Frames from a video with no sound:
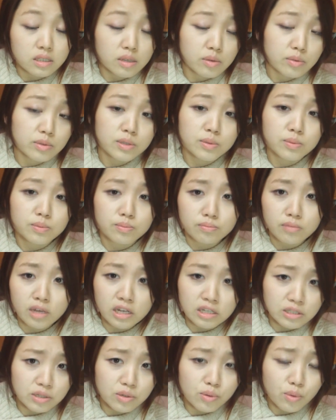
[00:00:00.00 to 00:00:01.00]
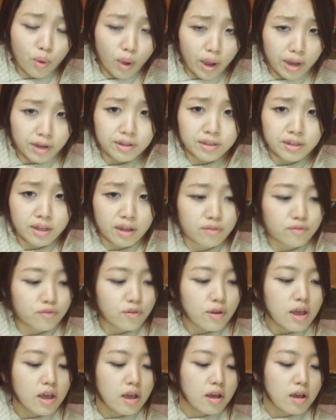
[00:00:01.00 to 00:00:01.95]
It was actually quite enough,